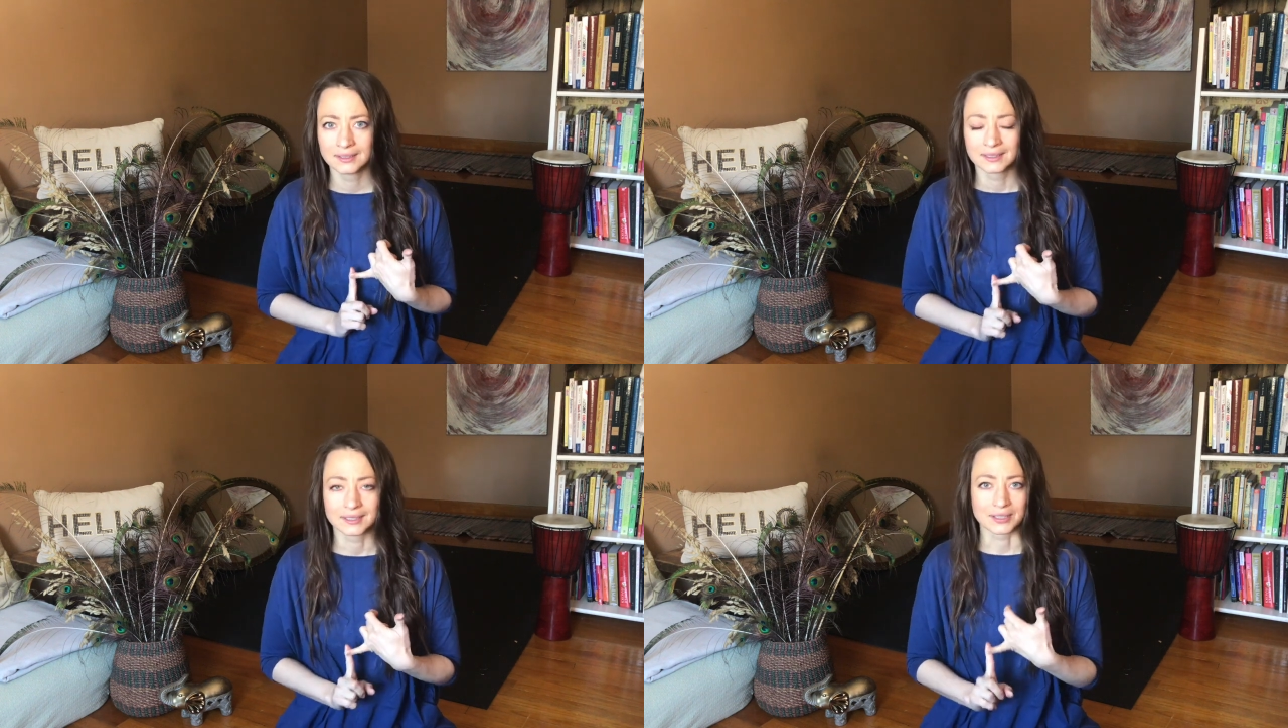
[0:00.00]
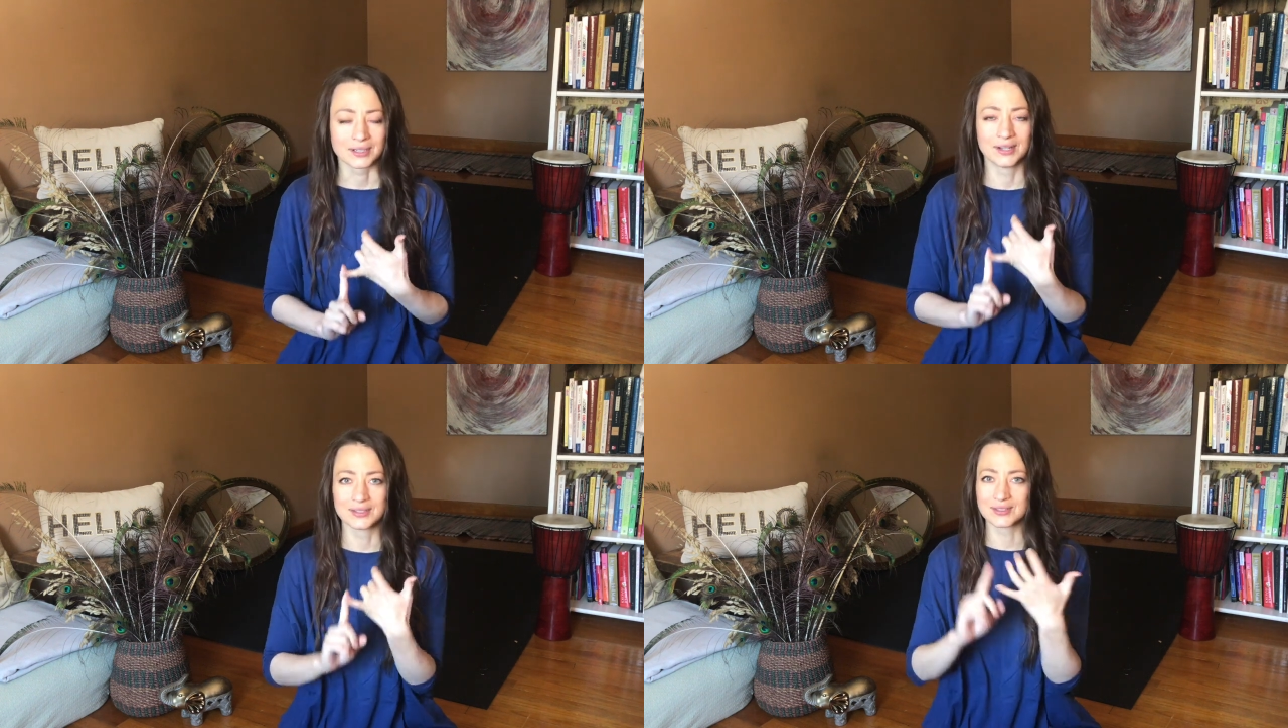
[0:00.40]

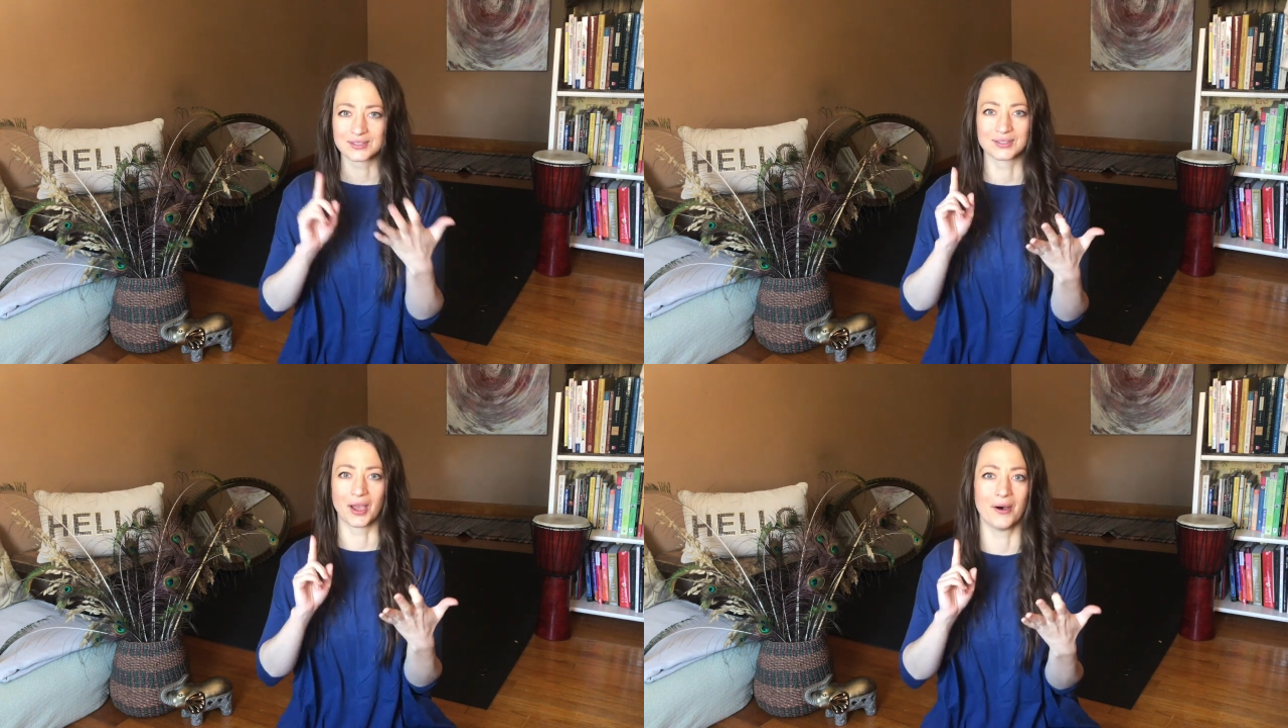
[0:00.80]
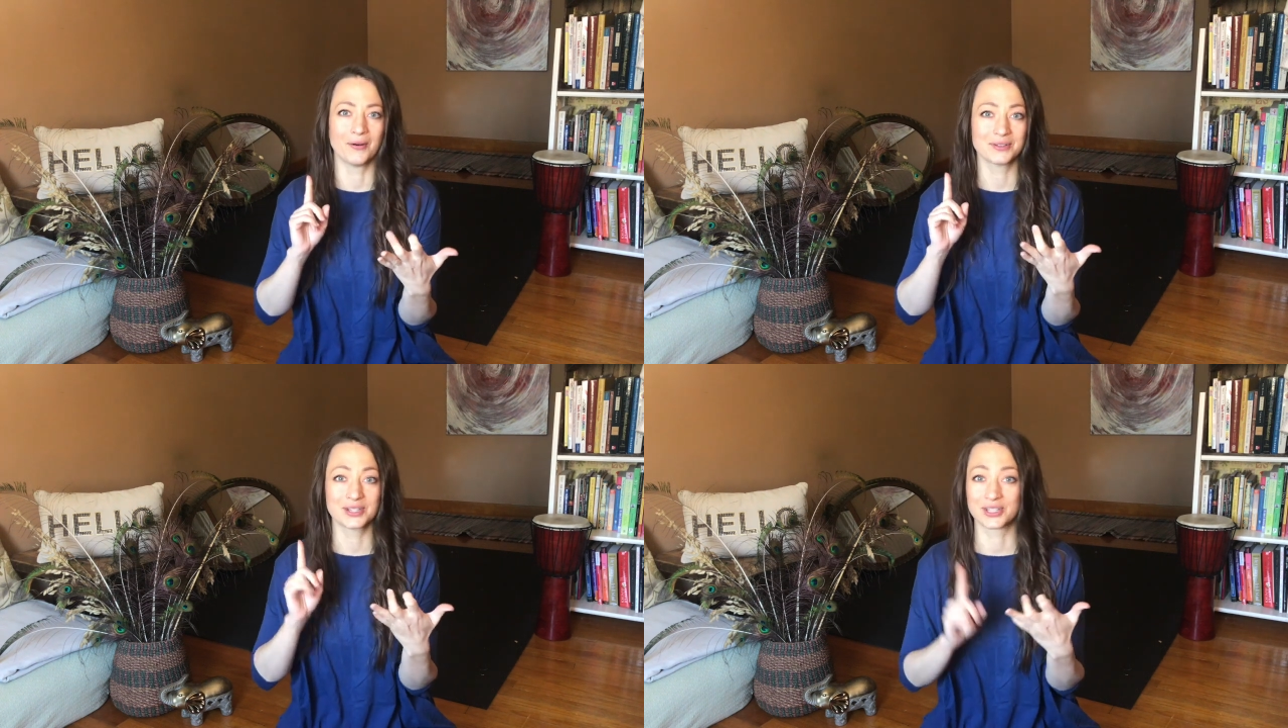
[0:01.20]
There's
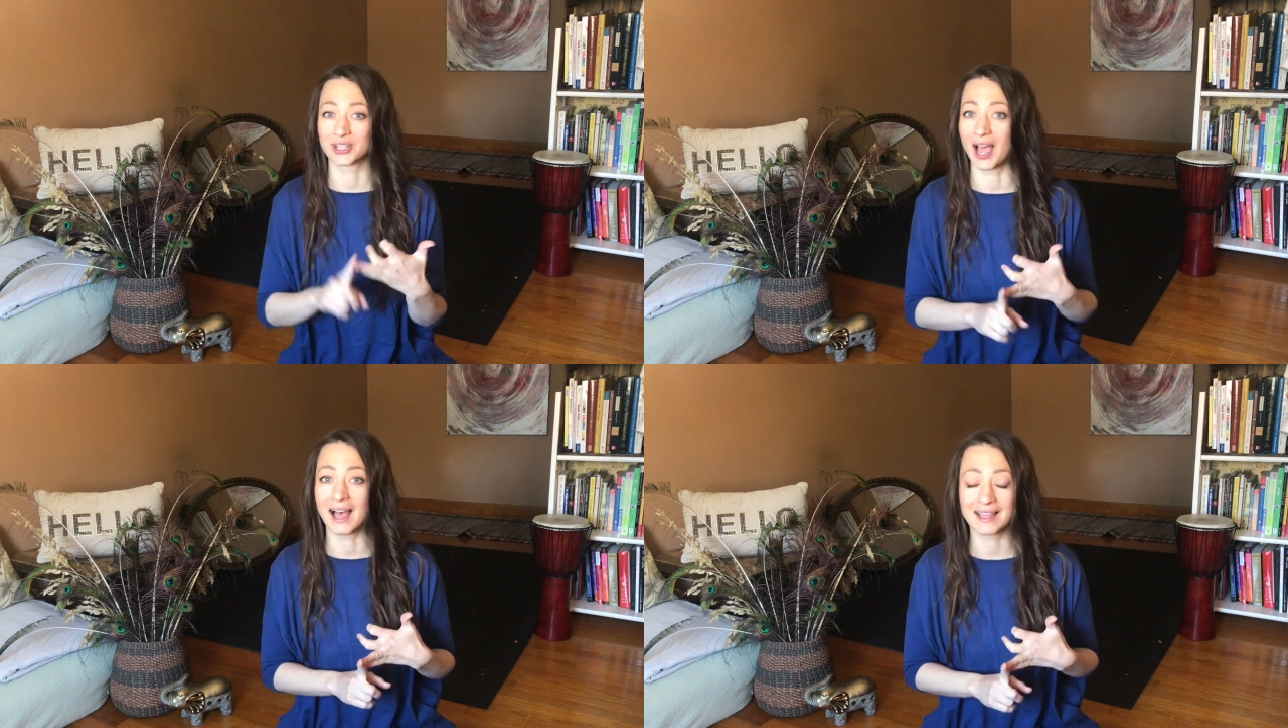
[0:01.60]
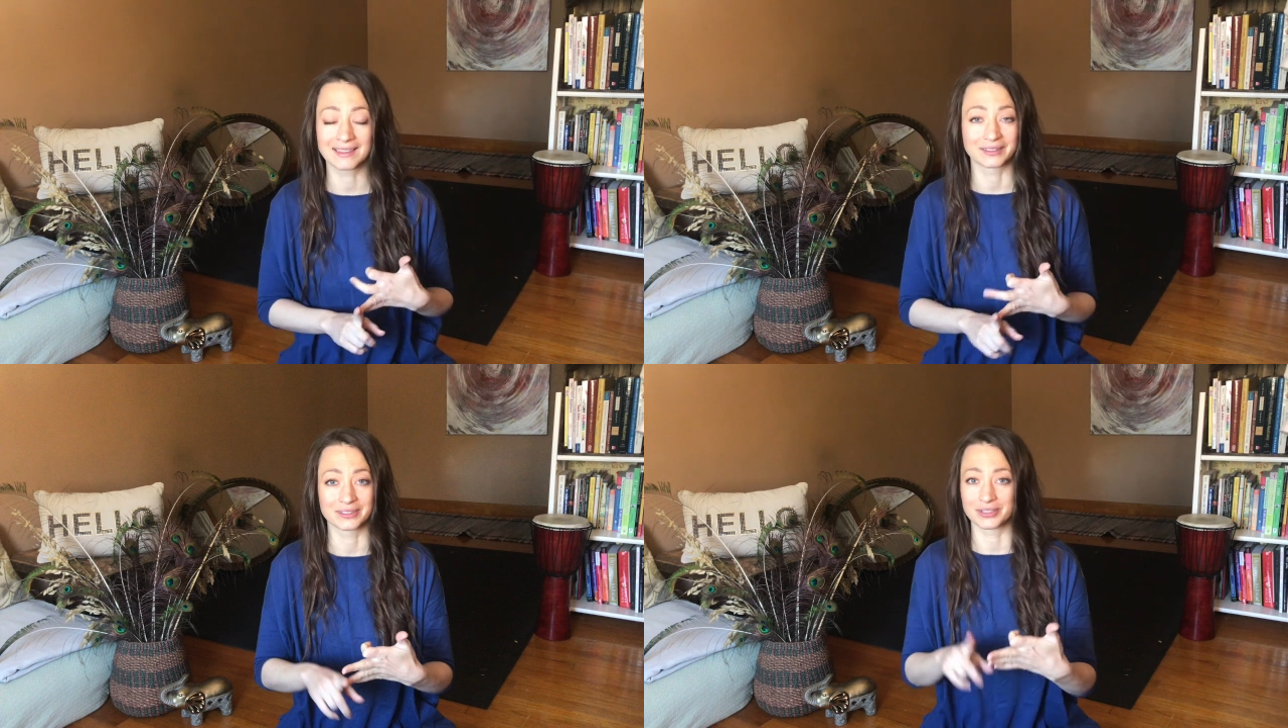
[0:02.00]
no shot,
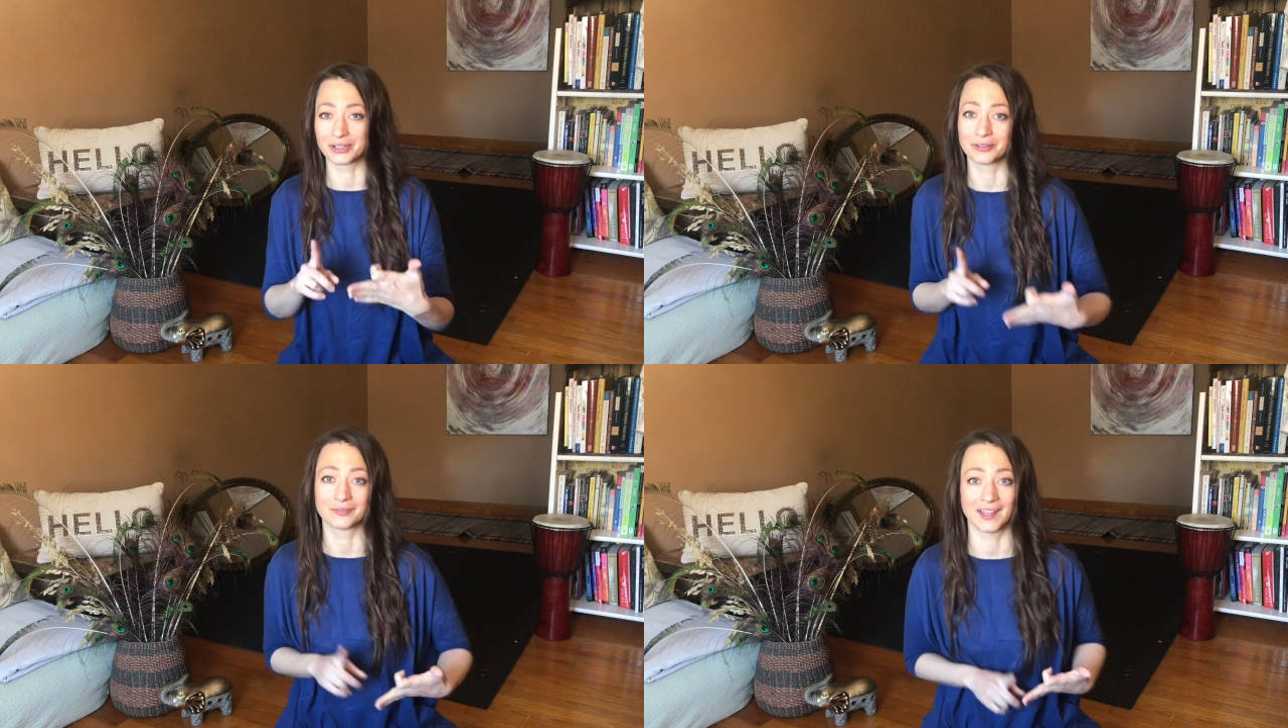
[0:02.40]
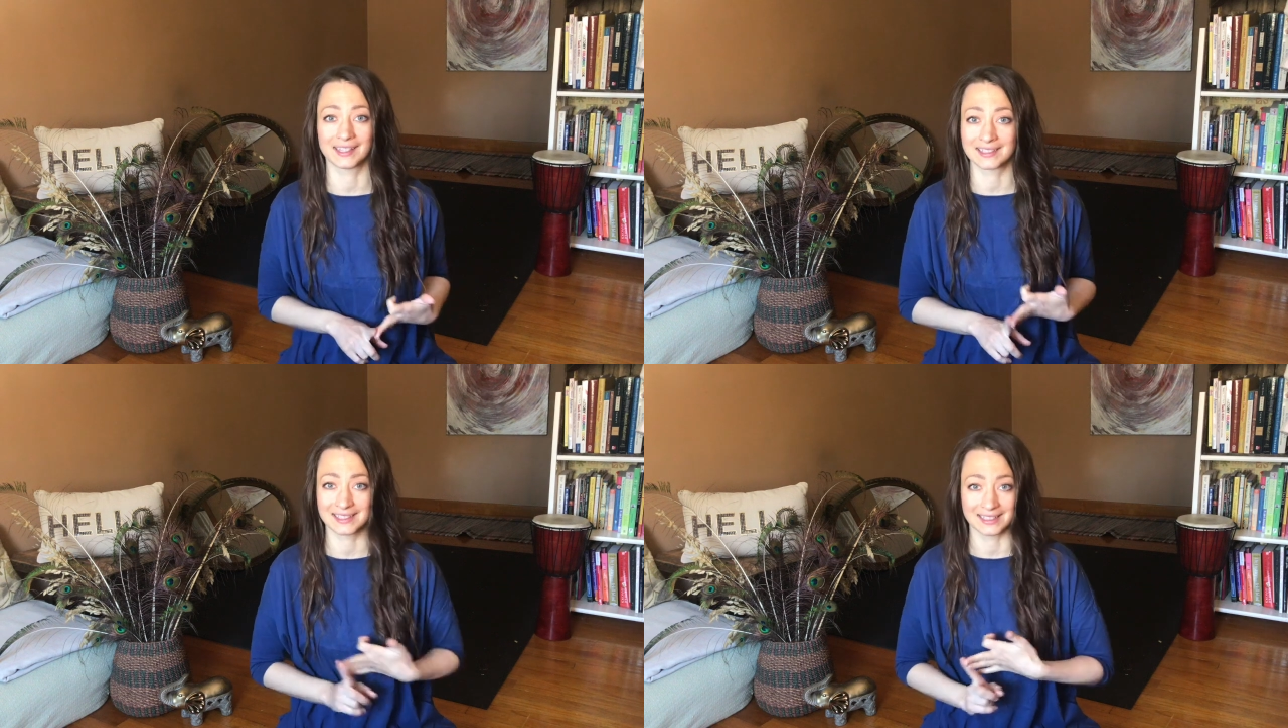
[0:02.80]
there's no
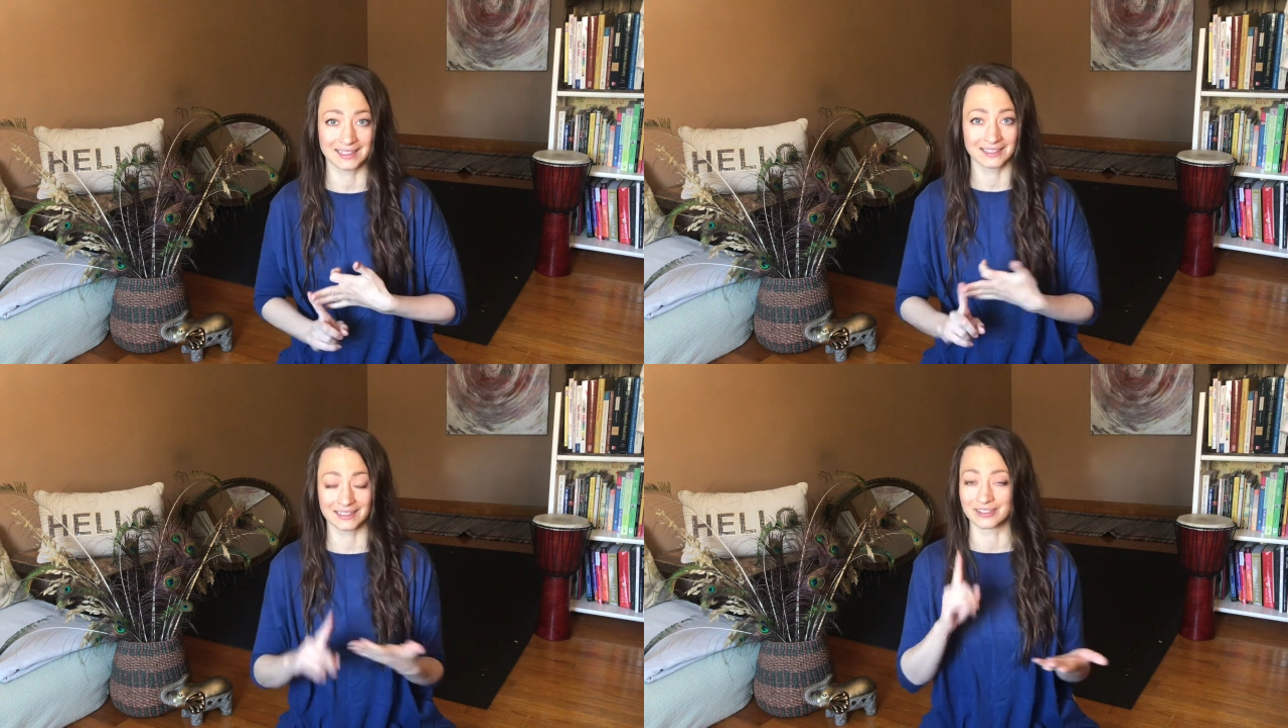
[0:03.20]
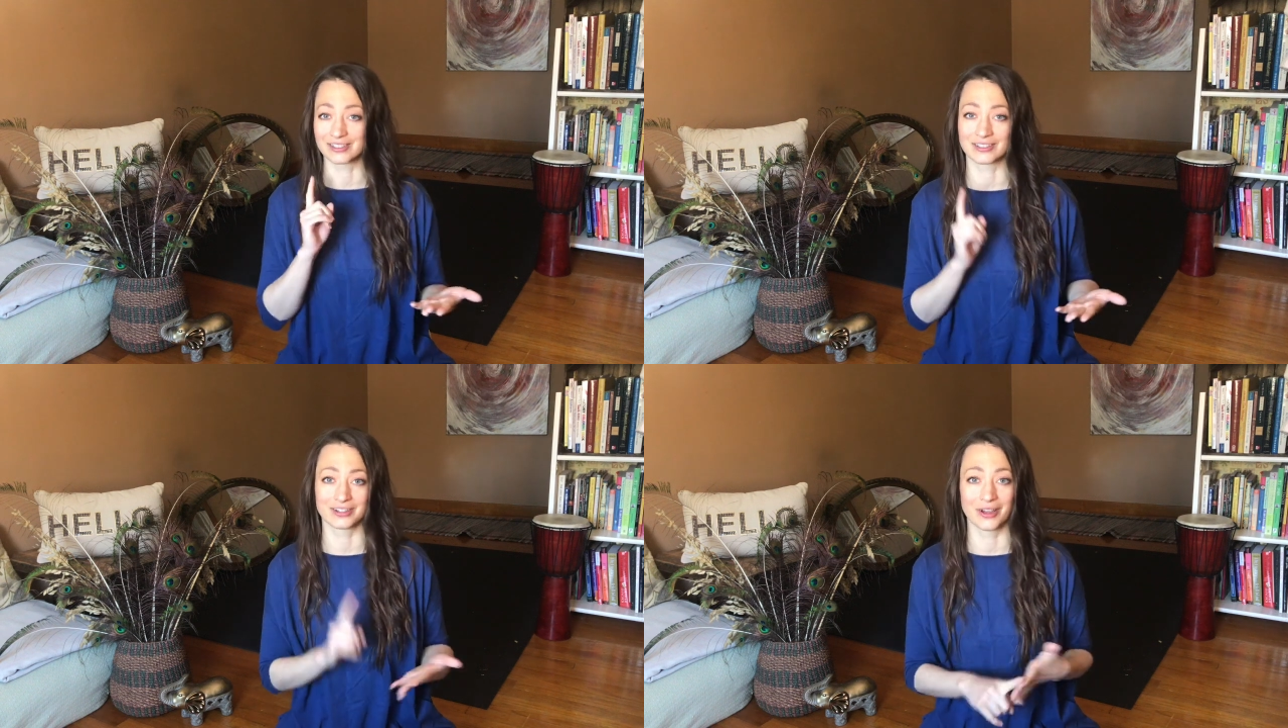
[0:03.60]
vaccine,
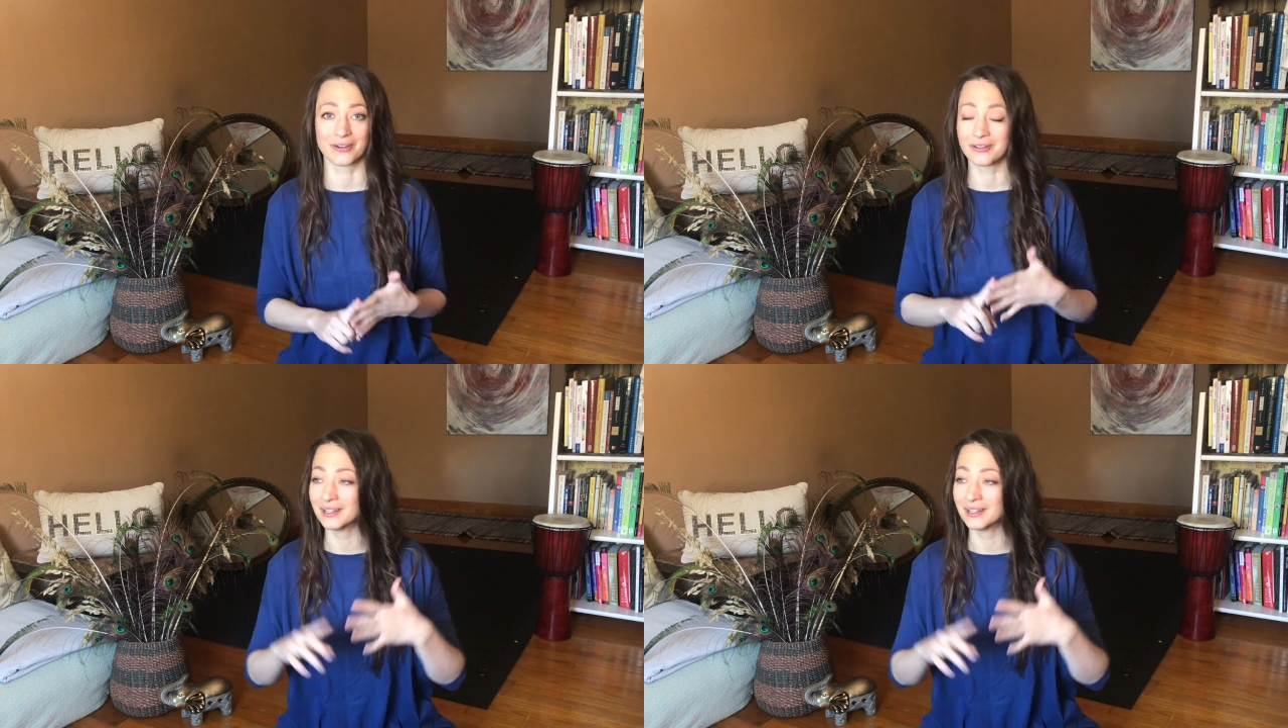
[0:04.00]
there's nothing